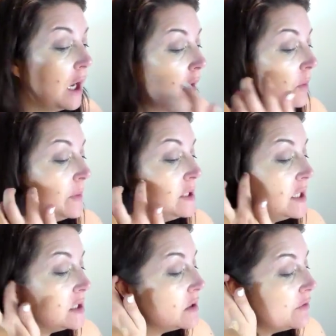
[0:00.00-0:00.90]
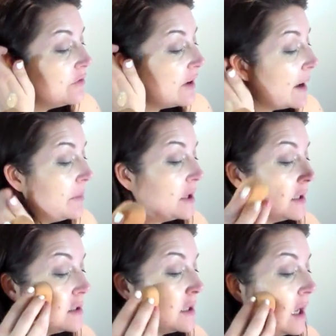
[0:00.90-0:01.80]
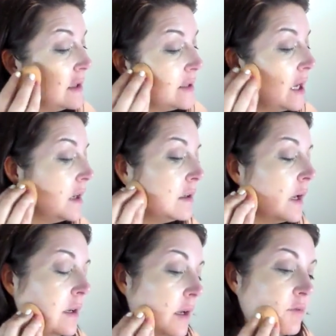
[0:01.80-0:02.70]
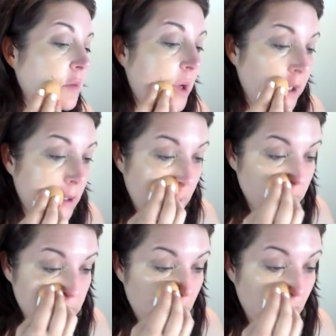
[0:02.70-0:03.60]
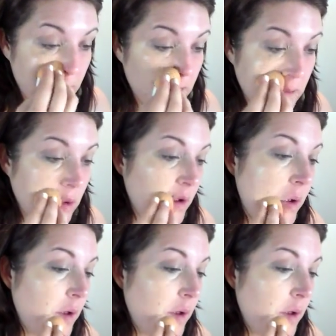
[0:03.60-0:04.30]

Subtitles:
I hope it's as fabulous as it and everybody else says